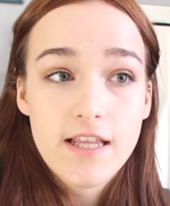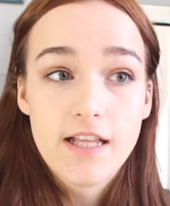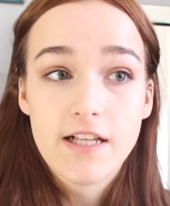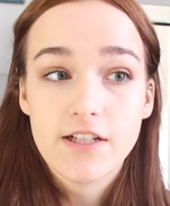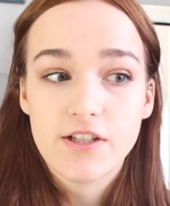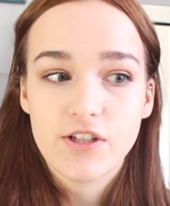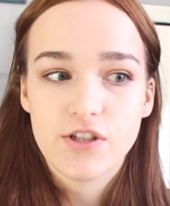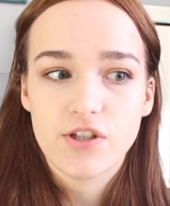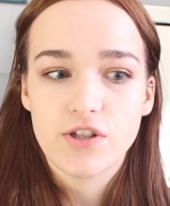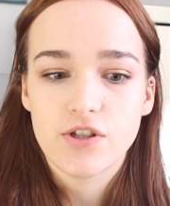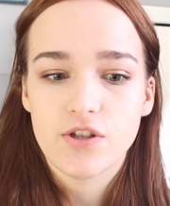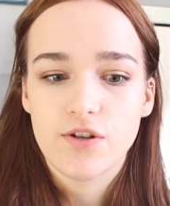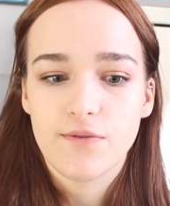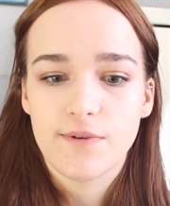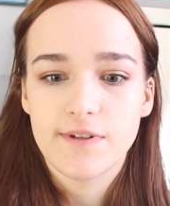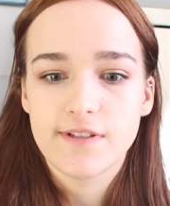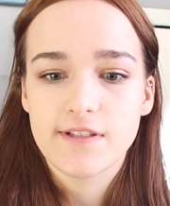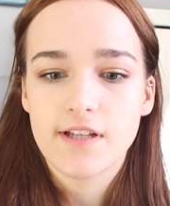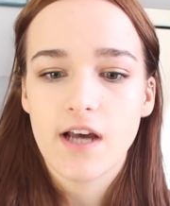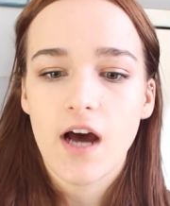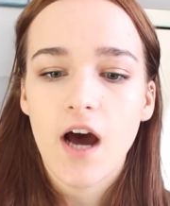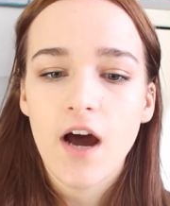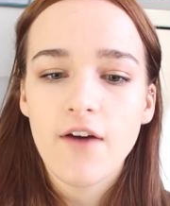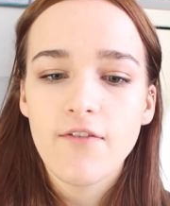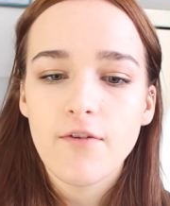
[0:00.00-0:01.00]
These are just the ones
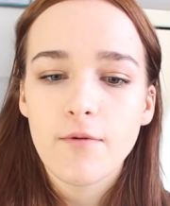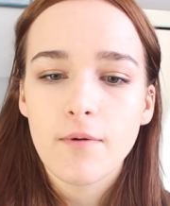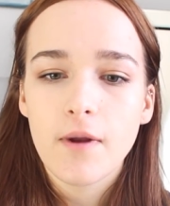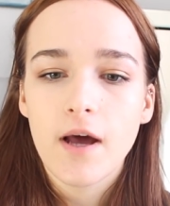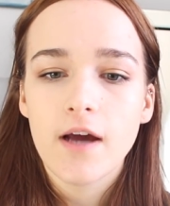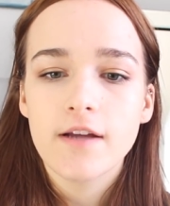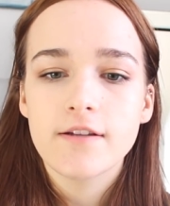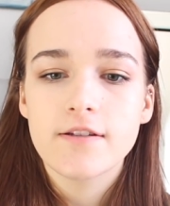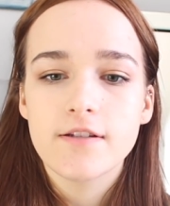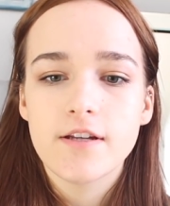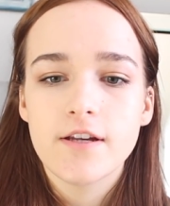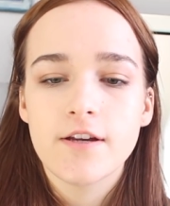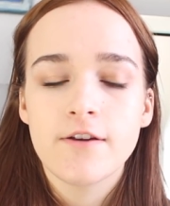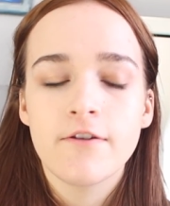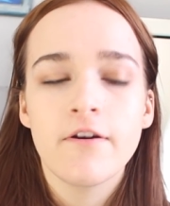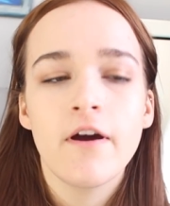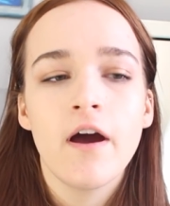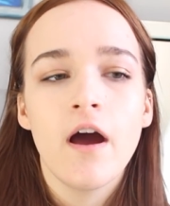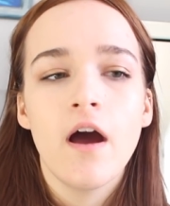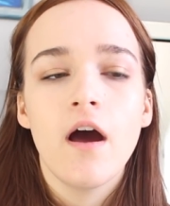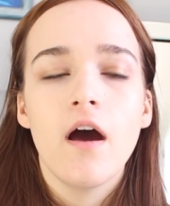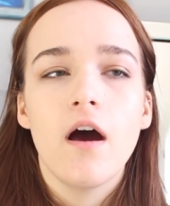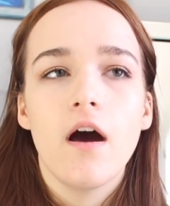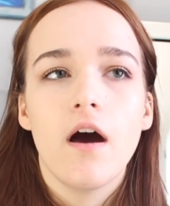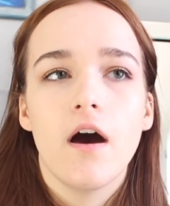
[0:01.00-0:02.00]
that I've applied to,
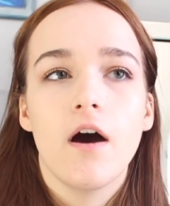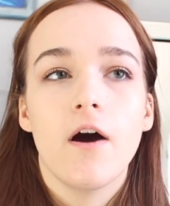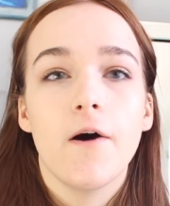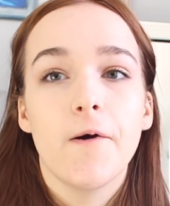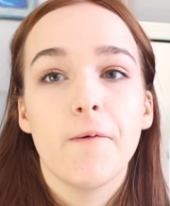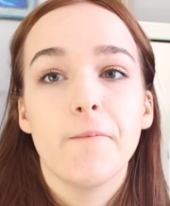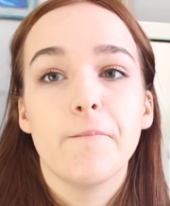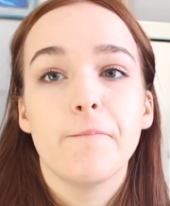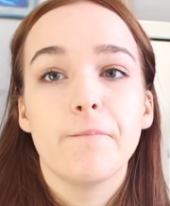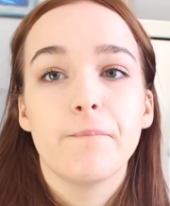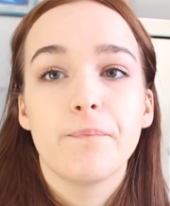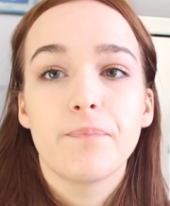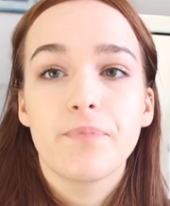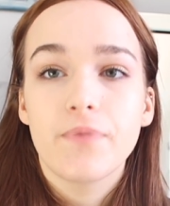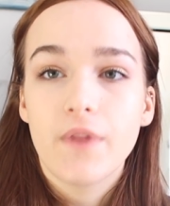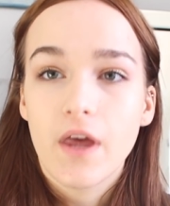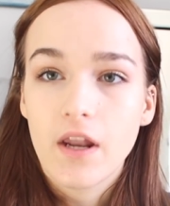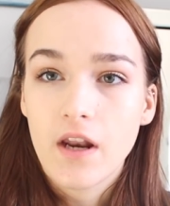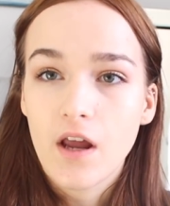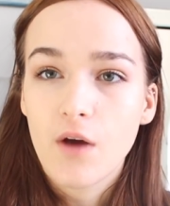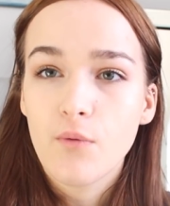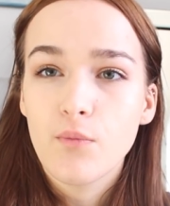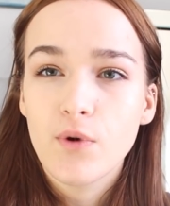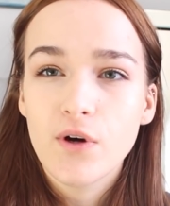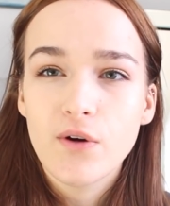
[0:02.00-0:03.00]
and
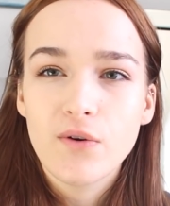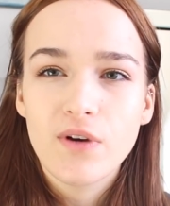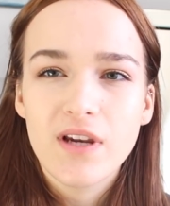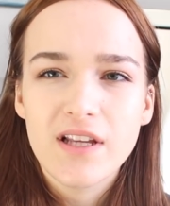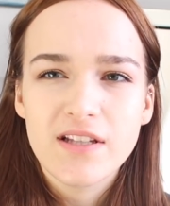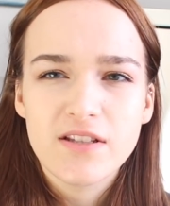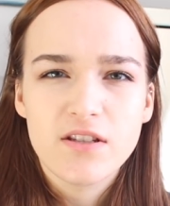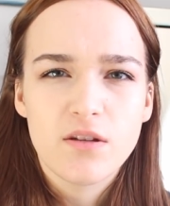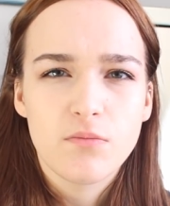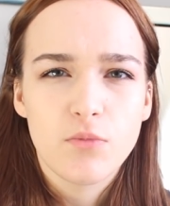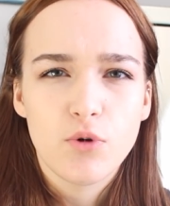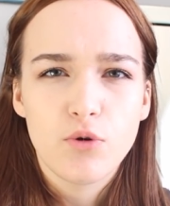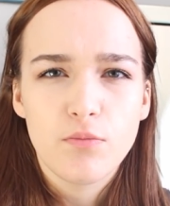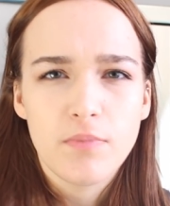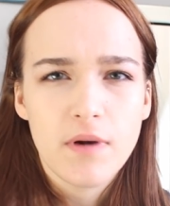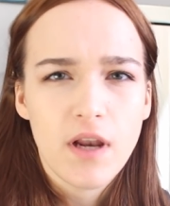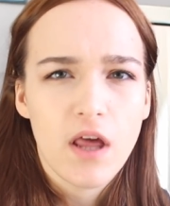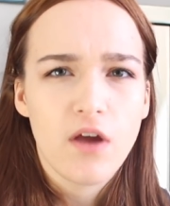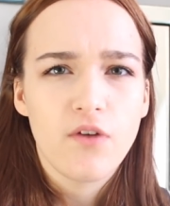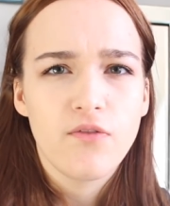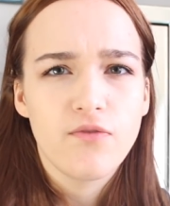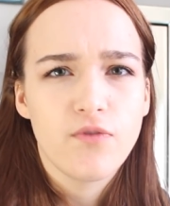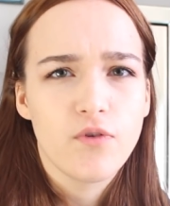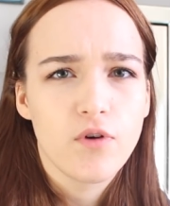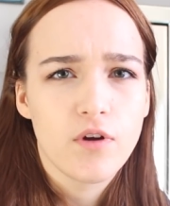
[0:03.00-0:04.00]
I will list them all
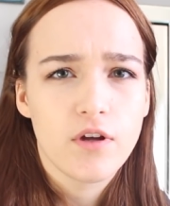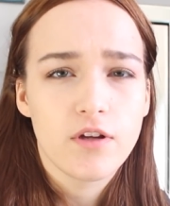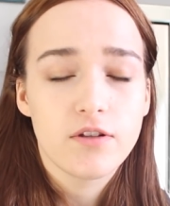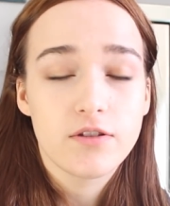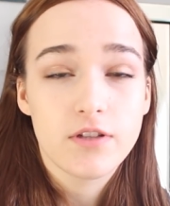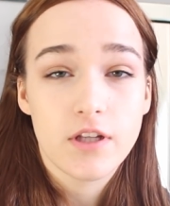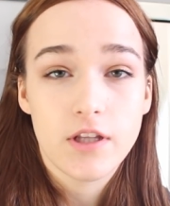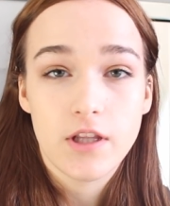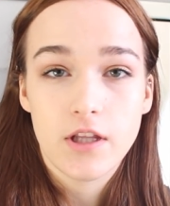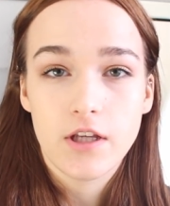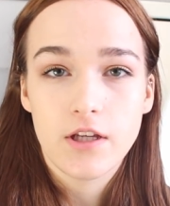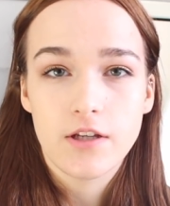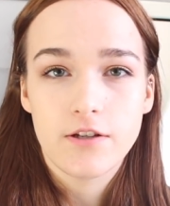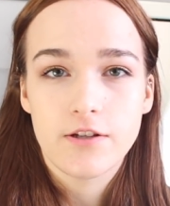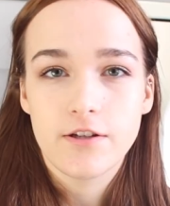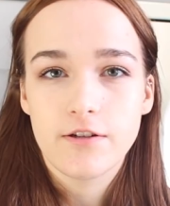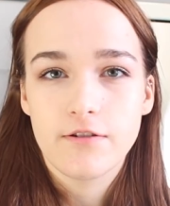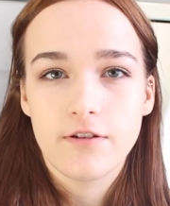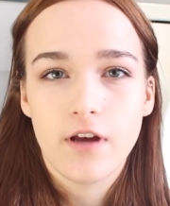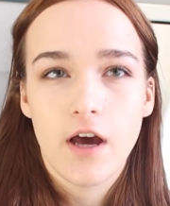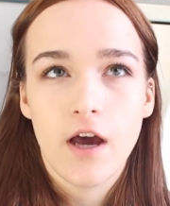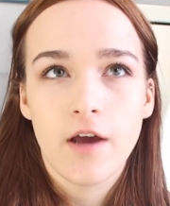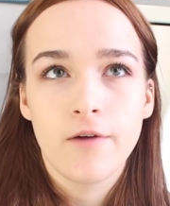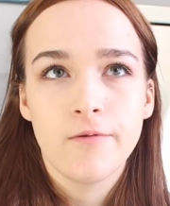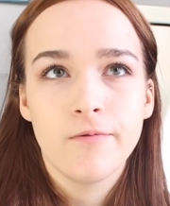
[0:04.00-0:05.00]
below for you so that you do
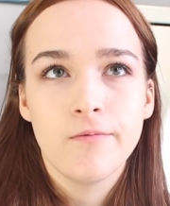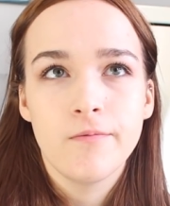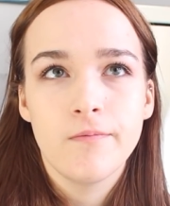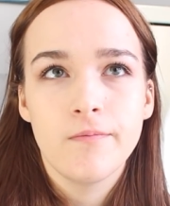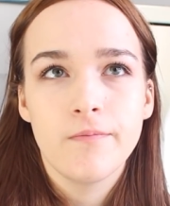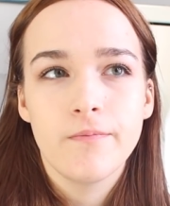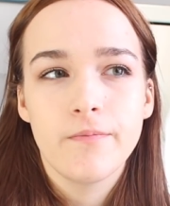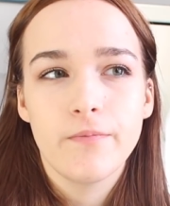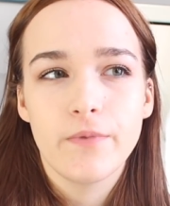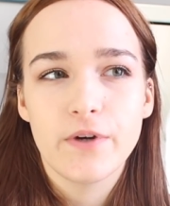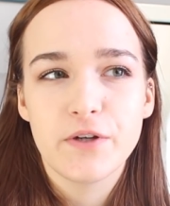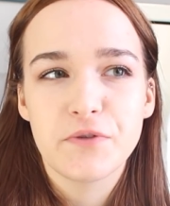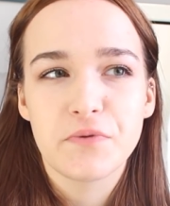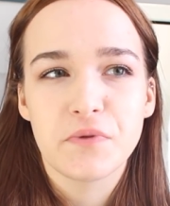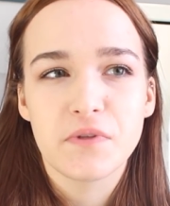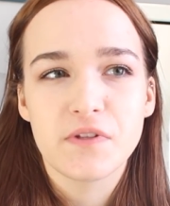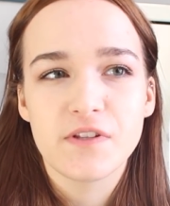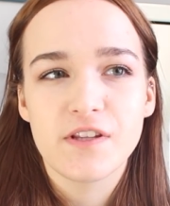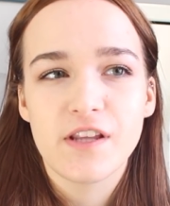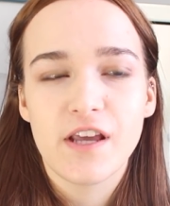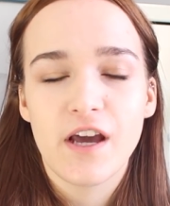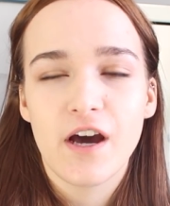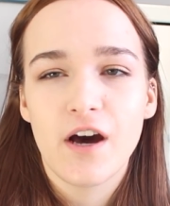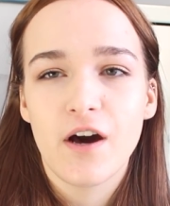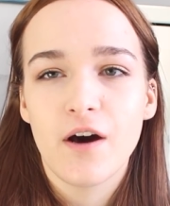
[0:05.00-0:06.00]
know which
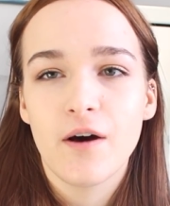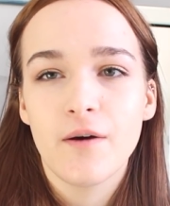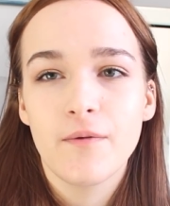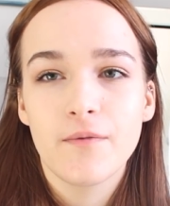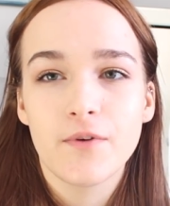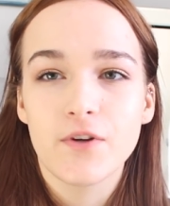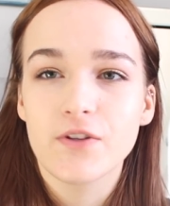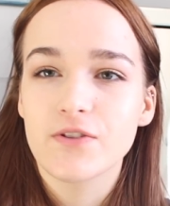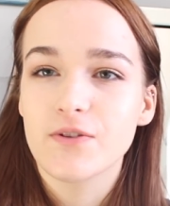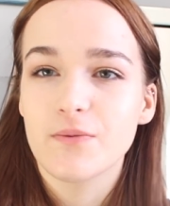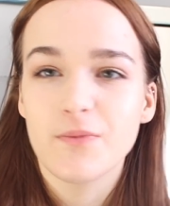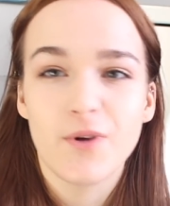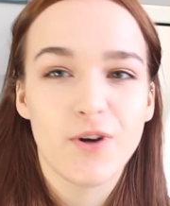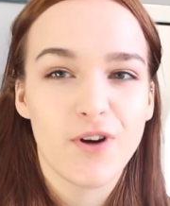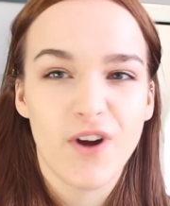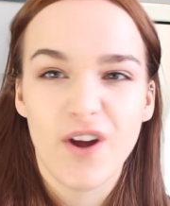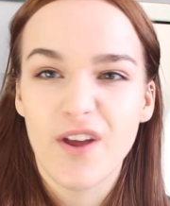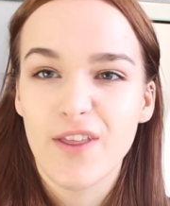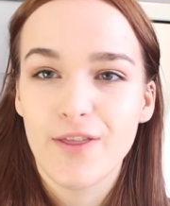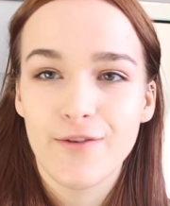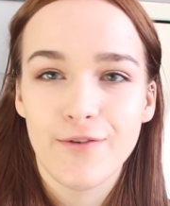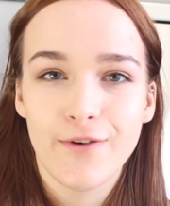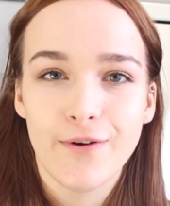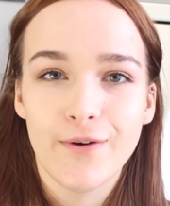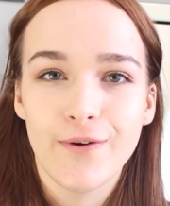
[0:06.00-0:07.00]
ones they are, because I'm not
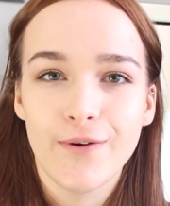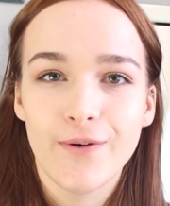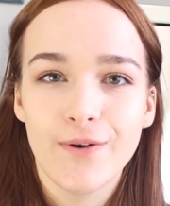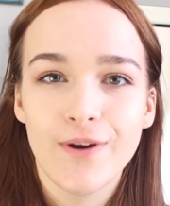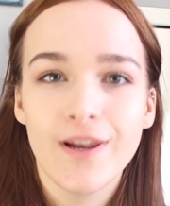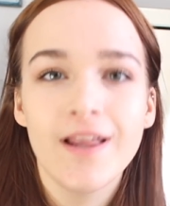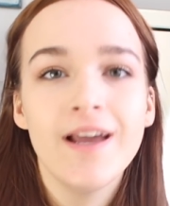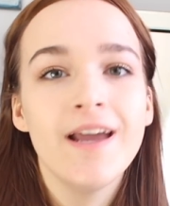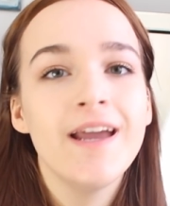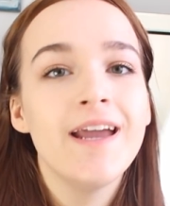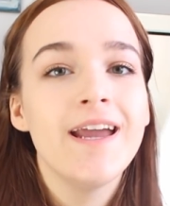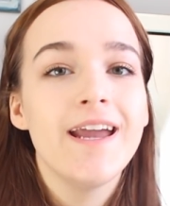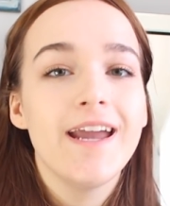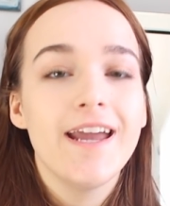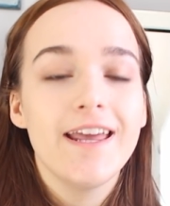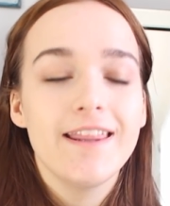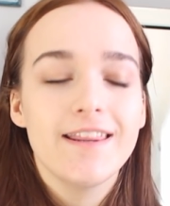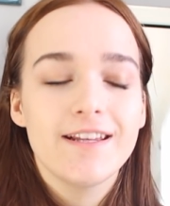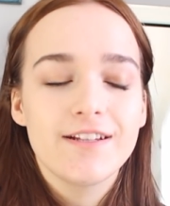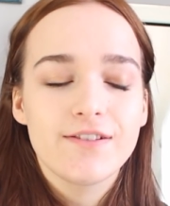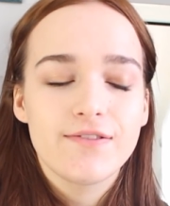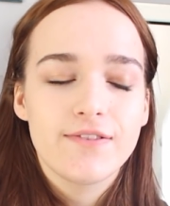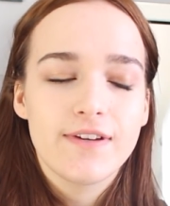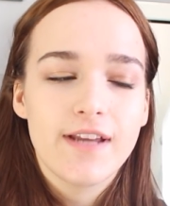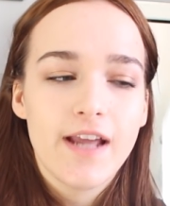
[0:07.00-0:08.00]
going through it all in
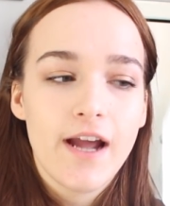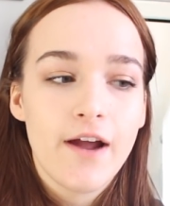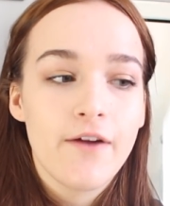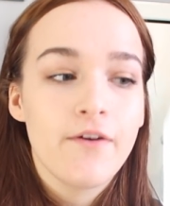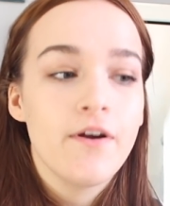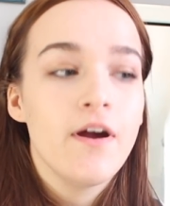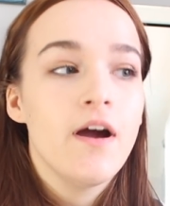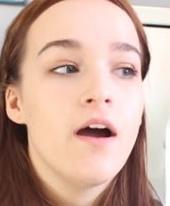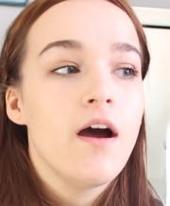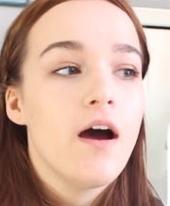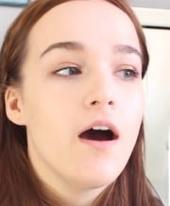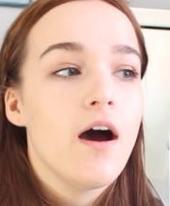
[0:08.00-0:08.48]
this video.